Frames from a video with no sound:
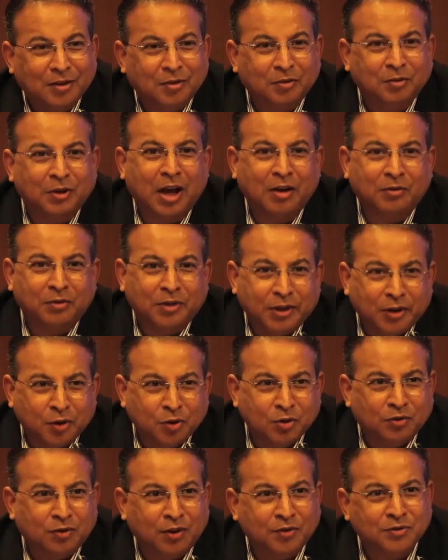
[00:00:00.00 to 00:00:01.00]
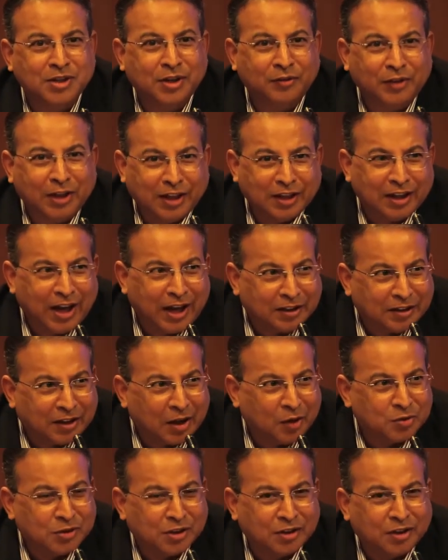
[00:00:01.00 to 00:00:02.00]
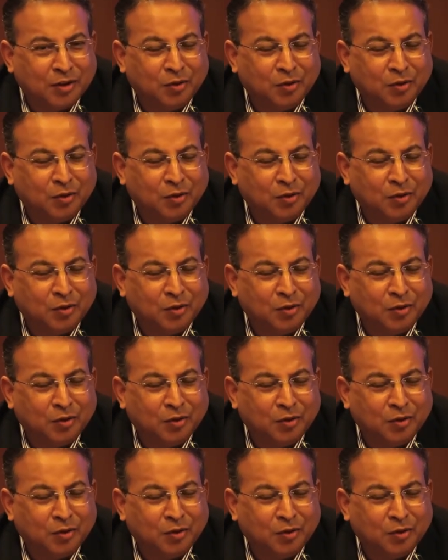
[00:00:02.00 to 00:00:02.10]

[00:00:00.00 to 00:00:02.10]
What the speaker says: We have reduced from 79,000